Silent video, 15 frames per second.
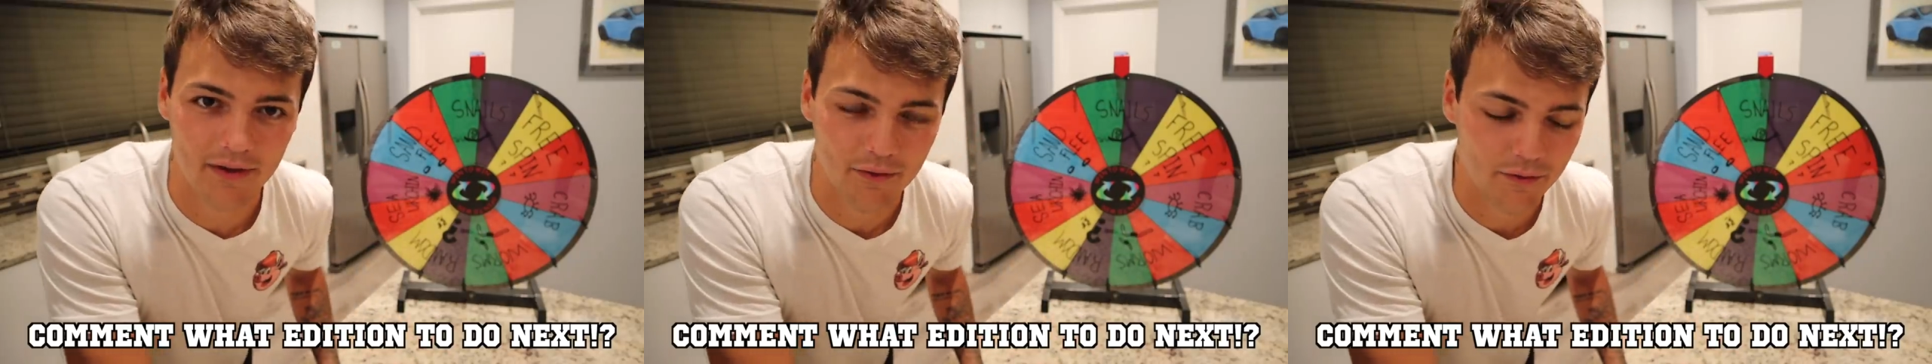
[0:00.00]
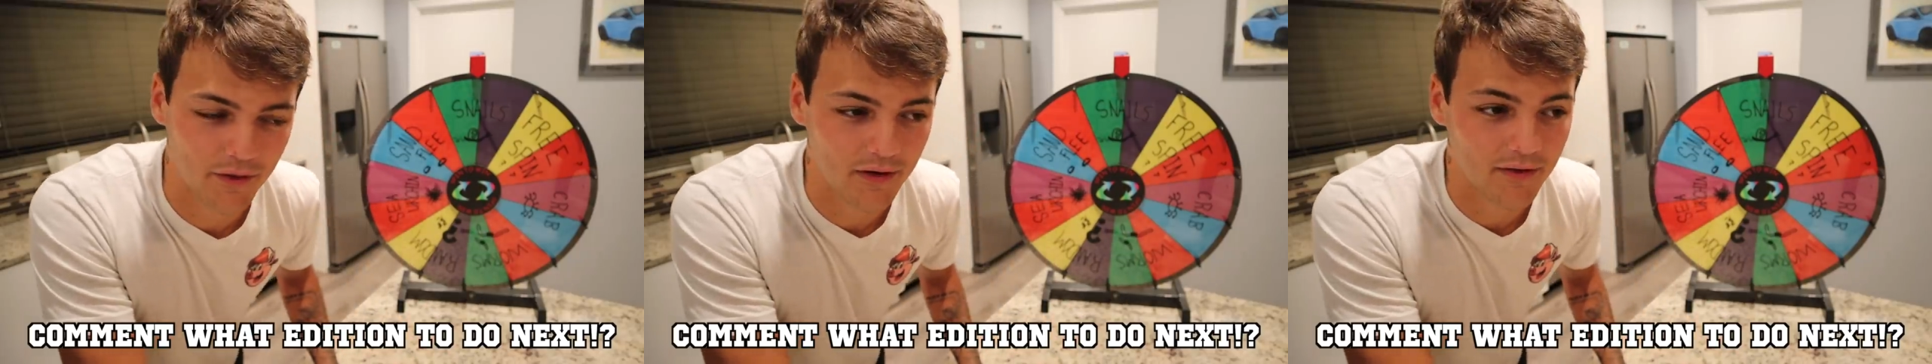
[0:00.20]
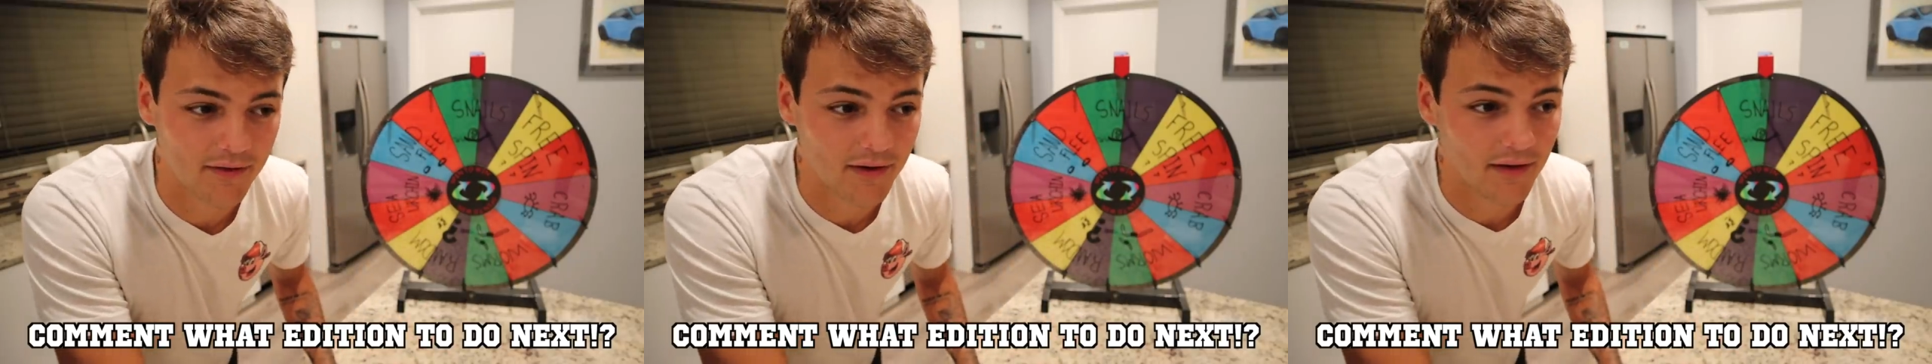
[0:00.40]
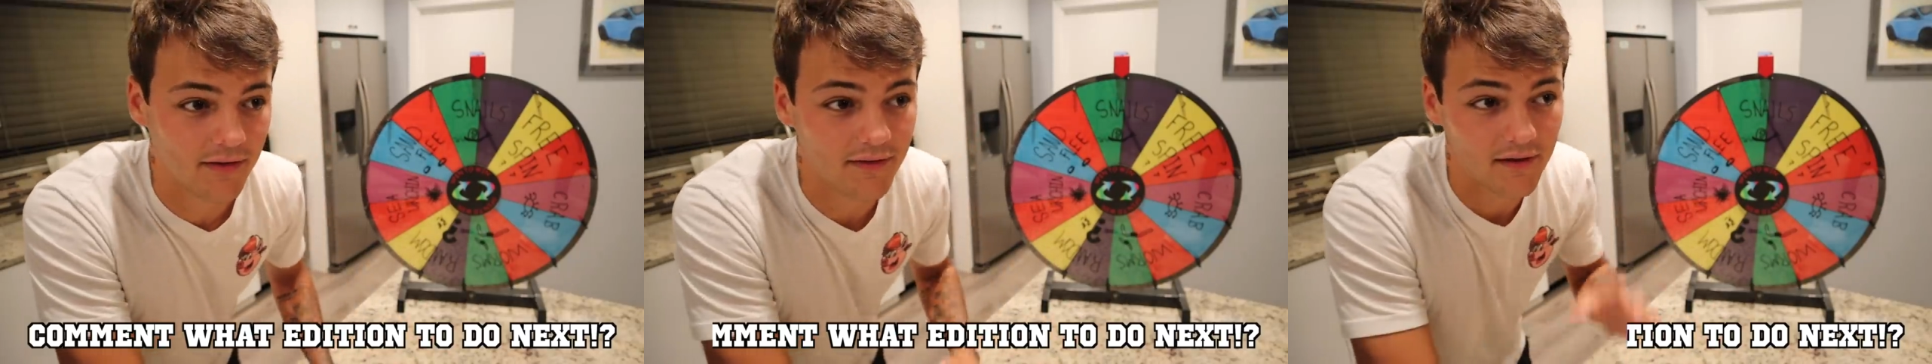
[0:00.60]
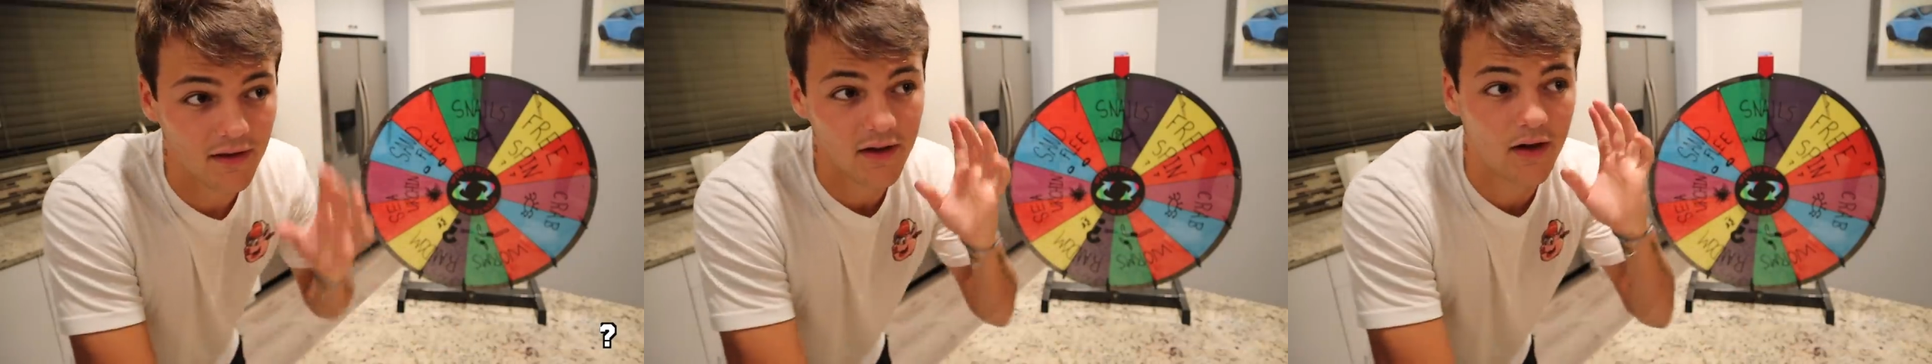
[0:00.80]
For
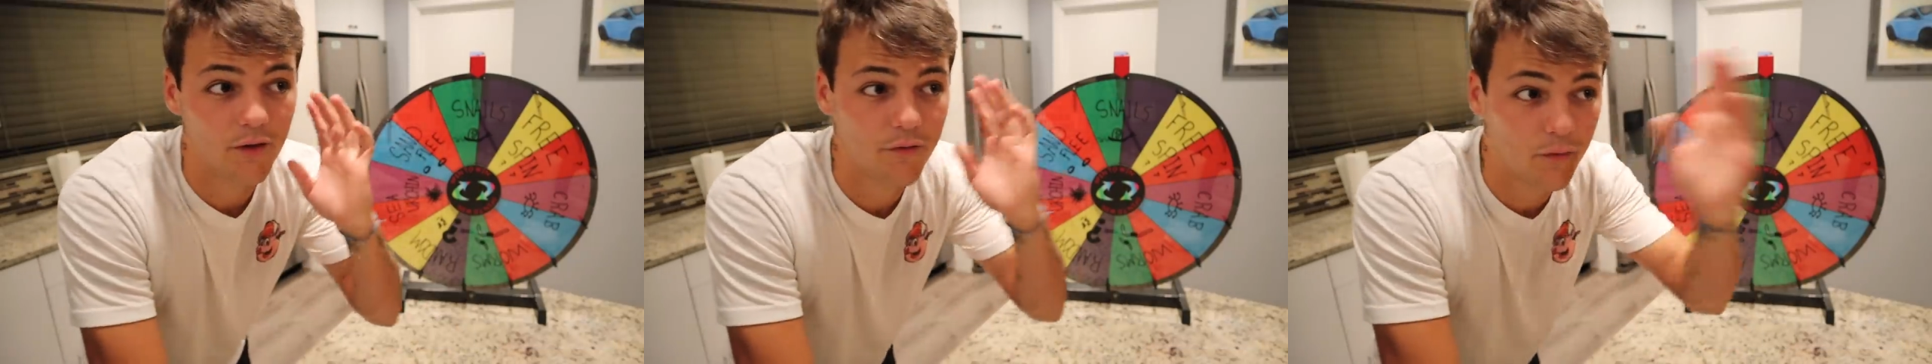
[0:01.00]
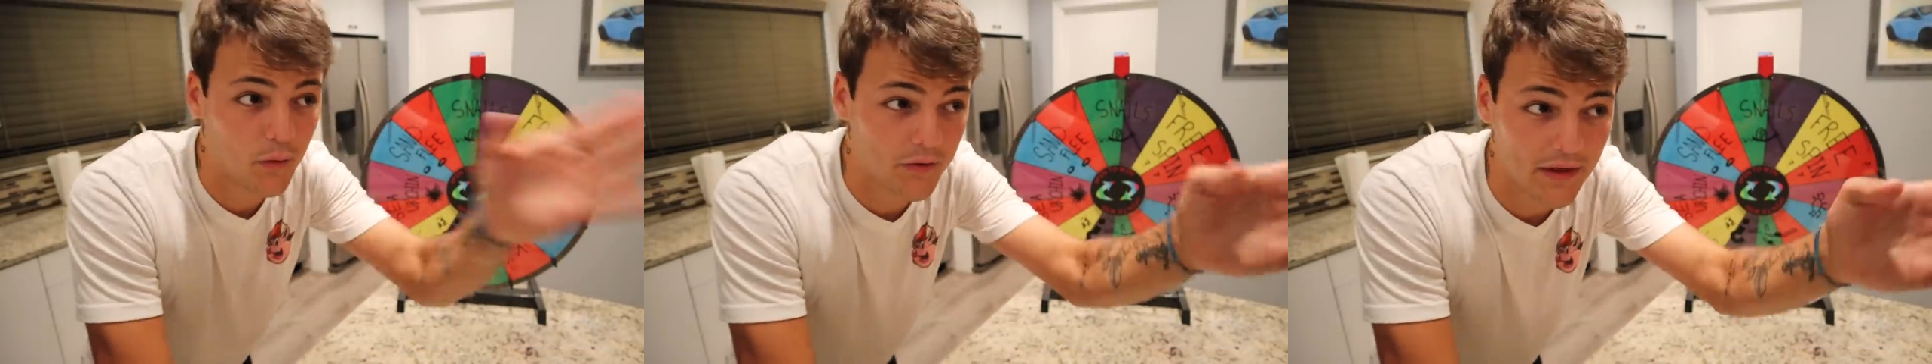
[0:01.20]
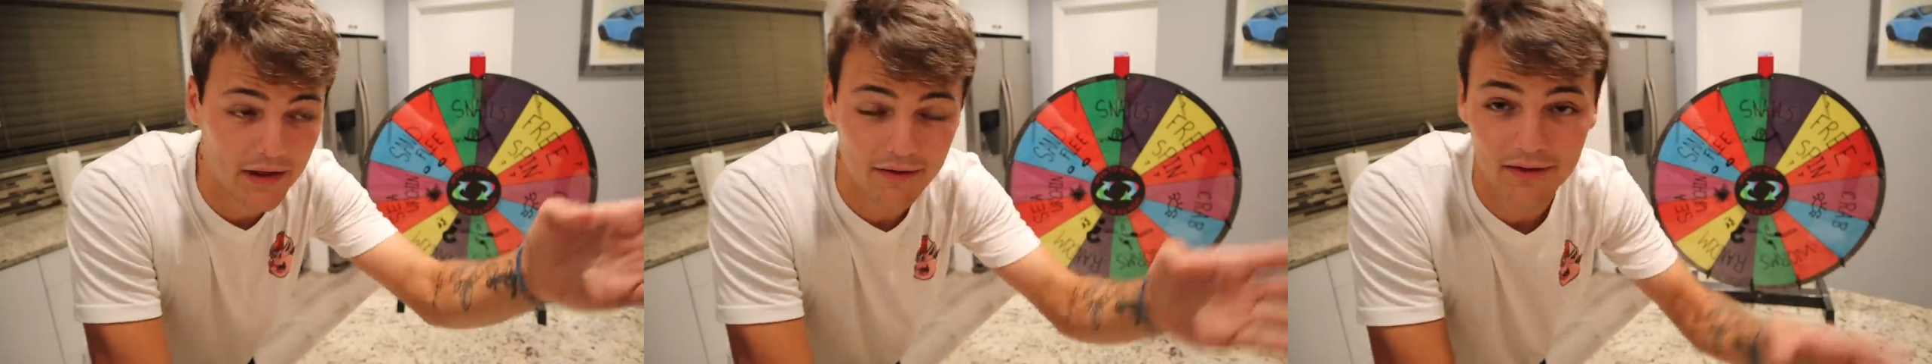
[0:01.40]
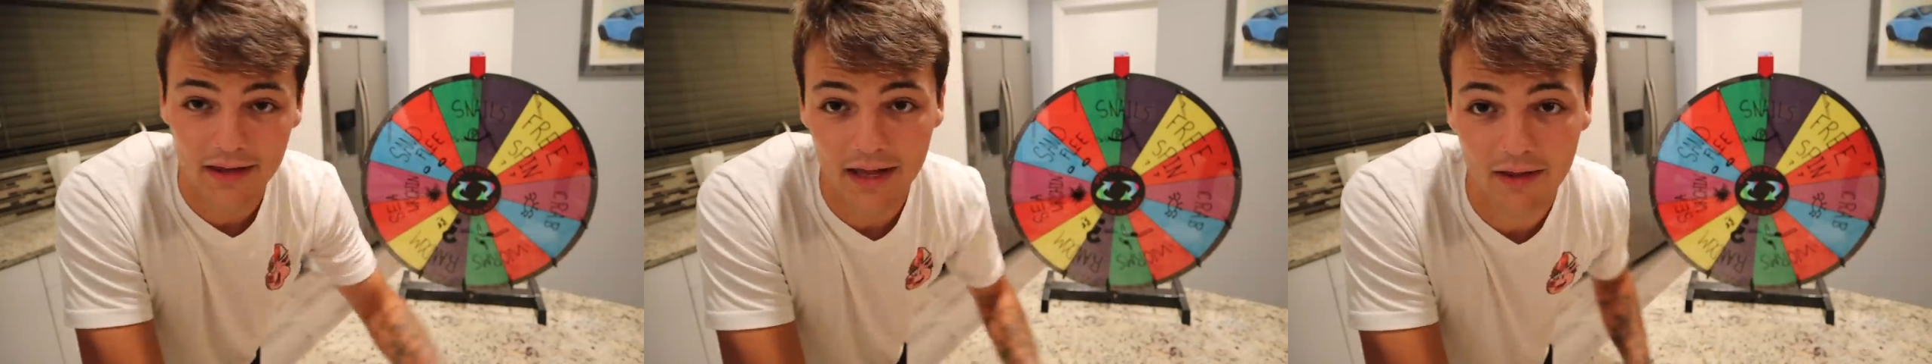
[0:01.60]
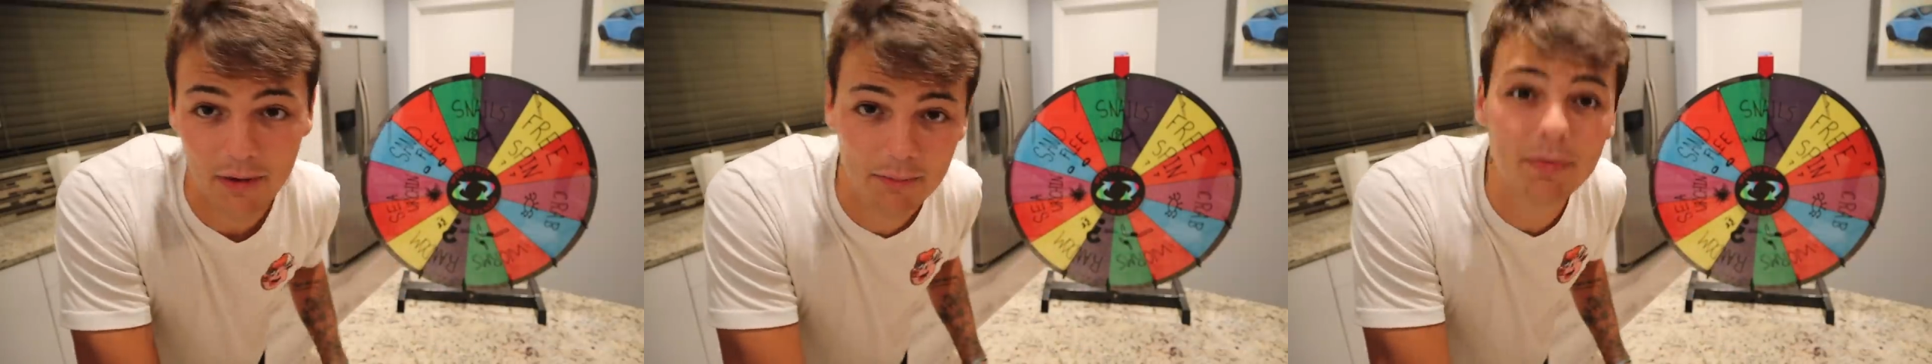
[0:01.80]
instance, a 4,000
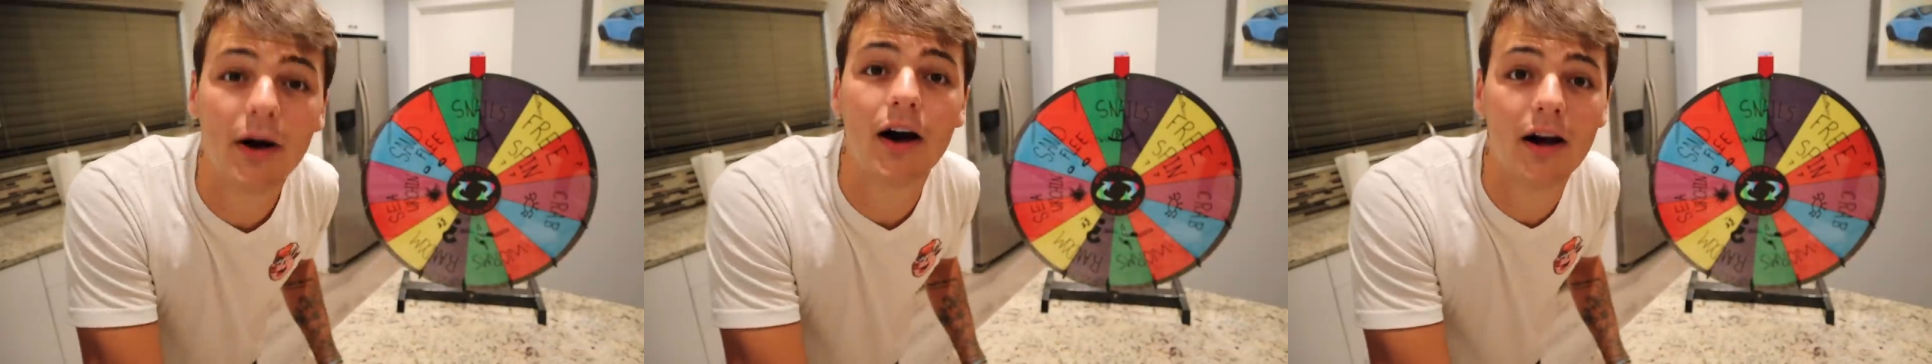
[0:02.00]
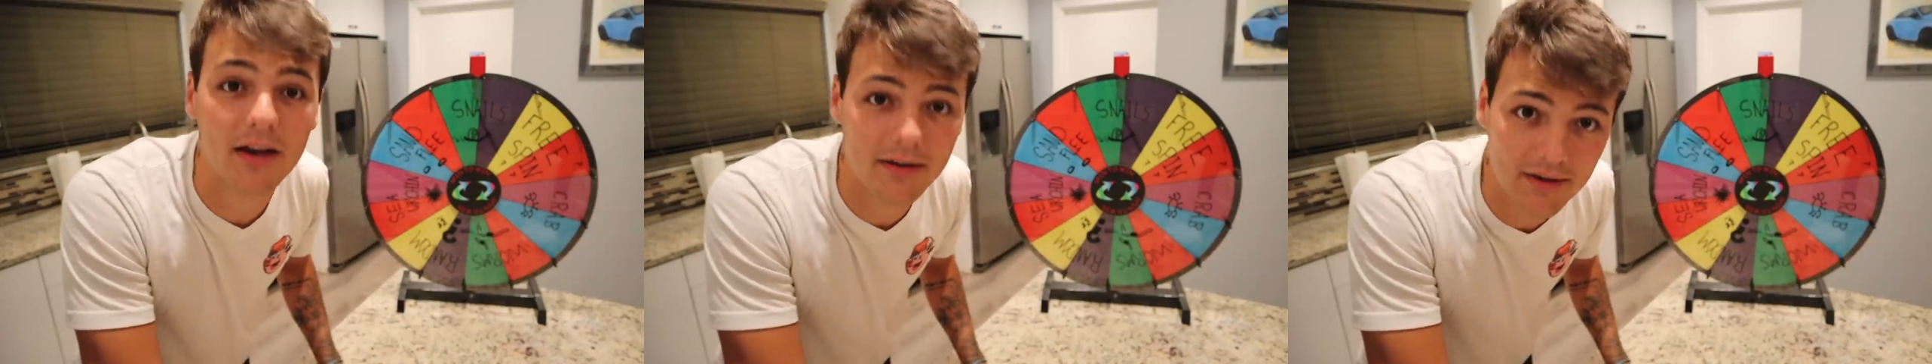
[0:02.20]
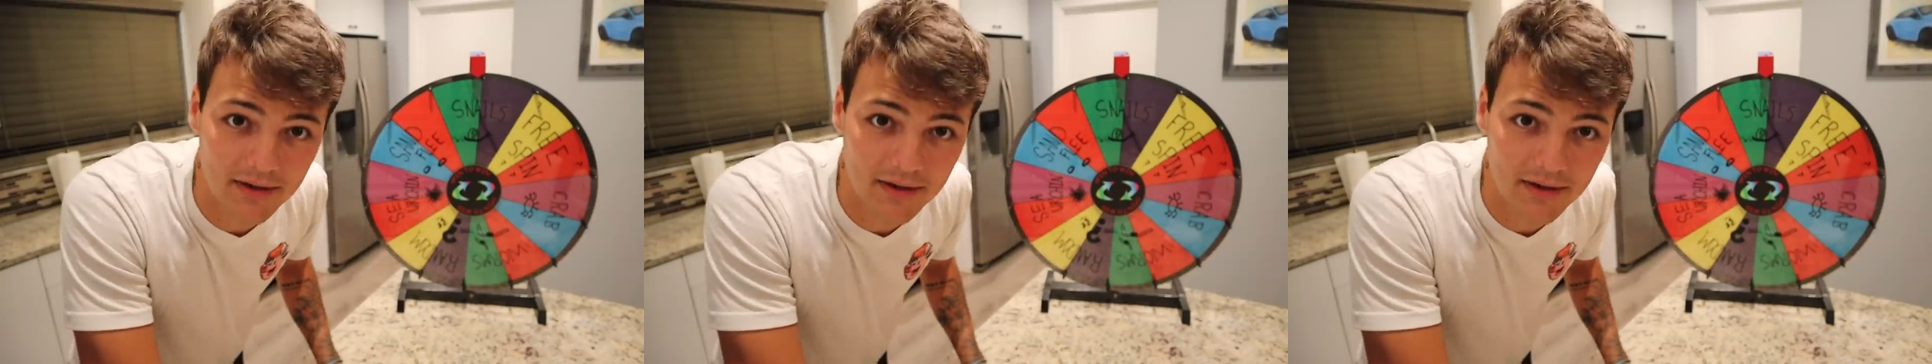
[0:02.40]
gallon pond